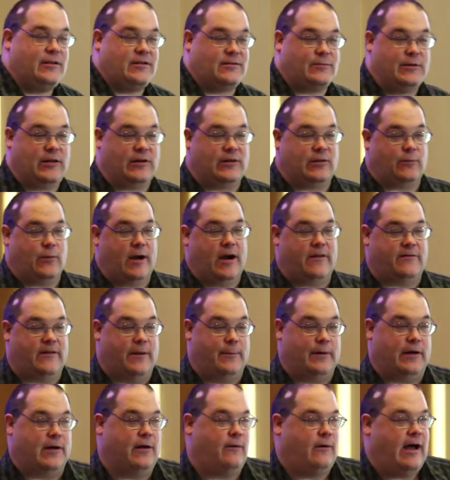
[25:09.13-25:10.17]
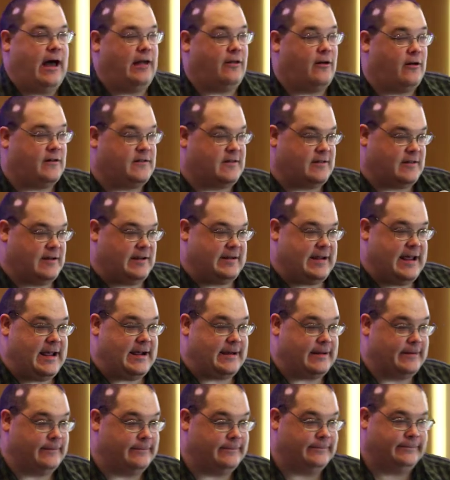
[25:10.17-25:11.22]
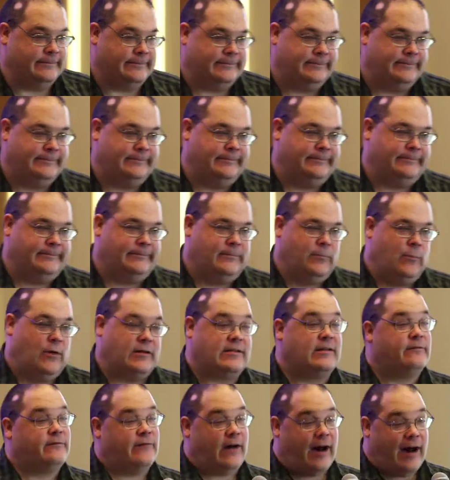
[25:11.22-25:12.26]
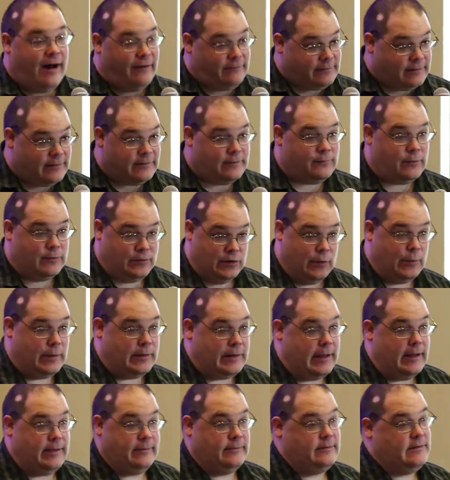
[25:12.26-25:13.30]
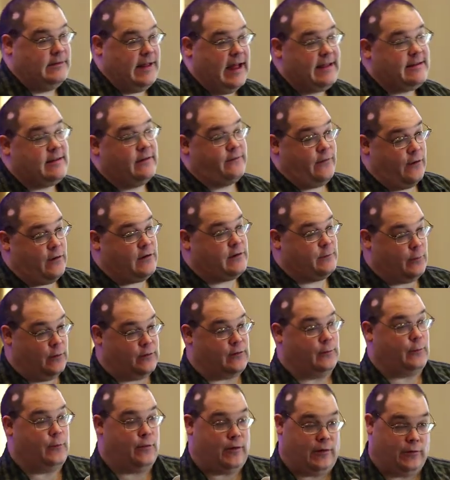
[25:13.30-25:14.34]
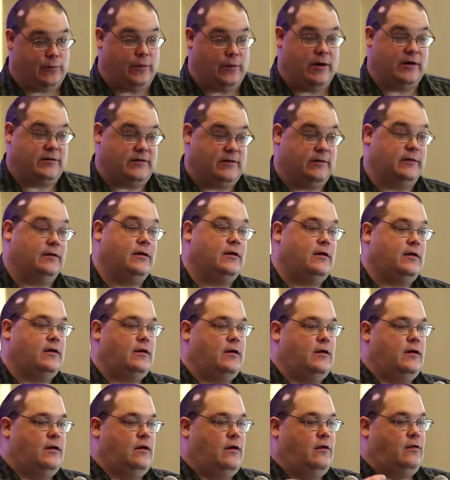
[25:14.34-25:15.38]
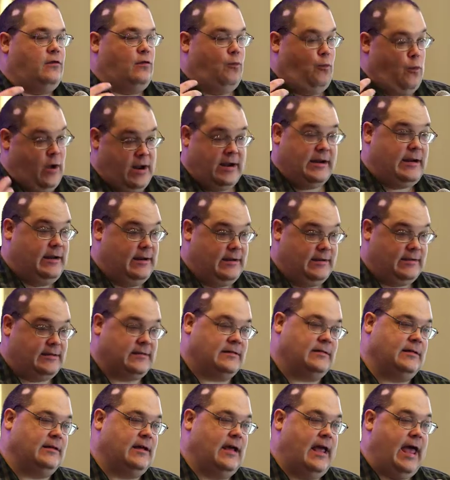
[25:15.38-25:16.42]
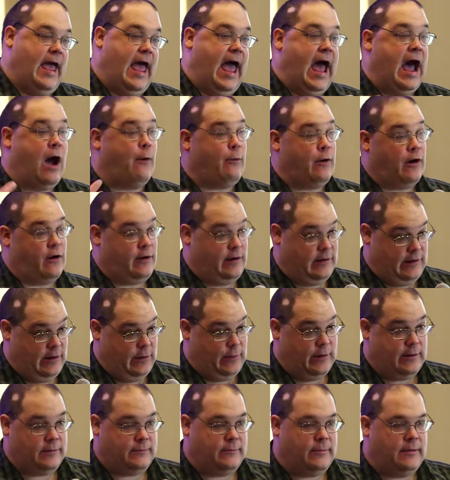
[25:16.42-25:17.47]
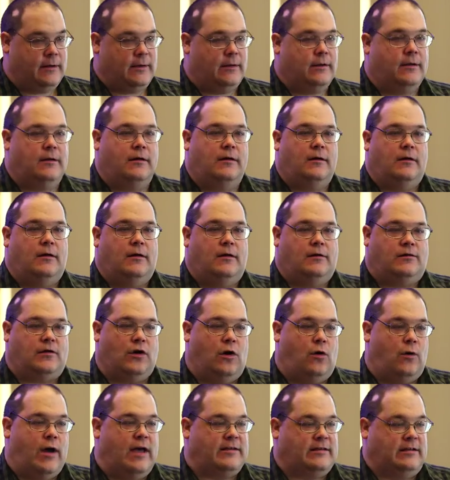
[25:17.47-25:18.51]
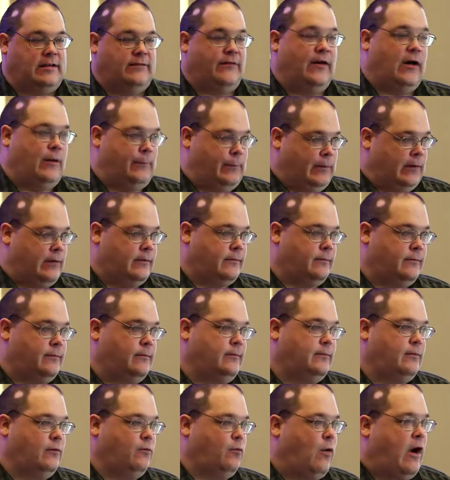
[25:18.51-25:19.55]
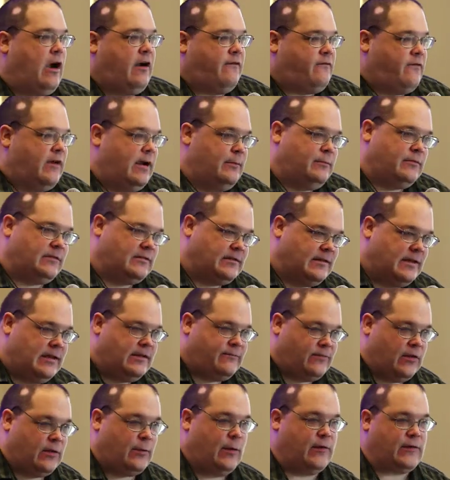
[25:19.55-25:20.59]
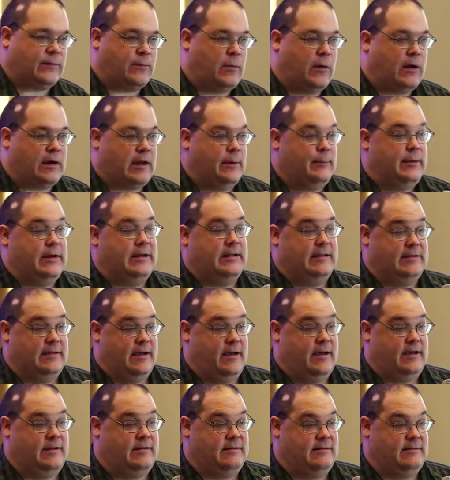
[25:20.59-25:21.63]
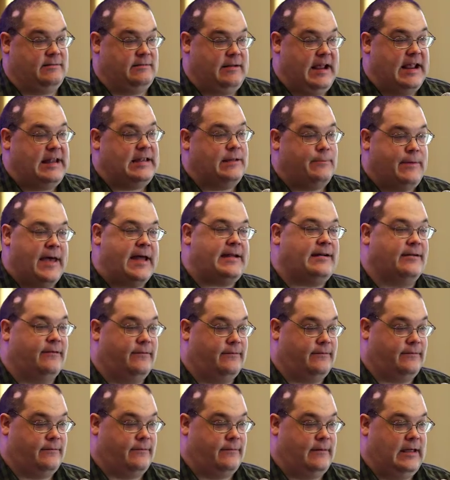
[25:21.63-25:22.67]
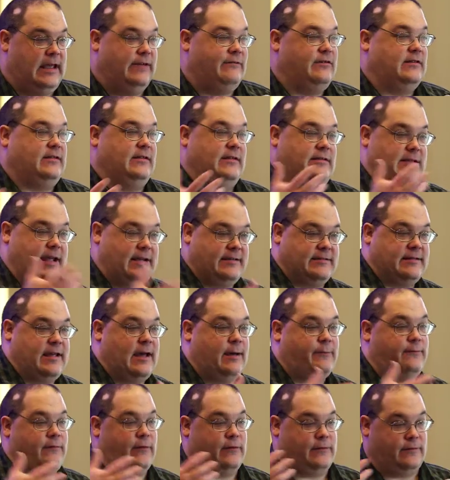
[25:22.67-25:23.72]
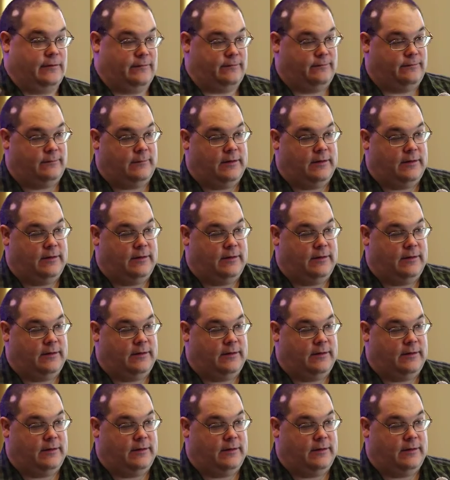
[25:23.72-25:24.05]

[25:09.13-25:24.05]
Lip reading: is we look at the wireframe and go, how long is it going to take? What's involved with doing that? So that's the first most important question. What it is, how we're going to do it. So as a developer, wireframes, for the most part, can be designed independent of if it's a desktop versus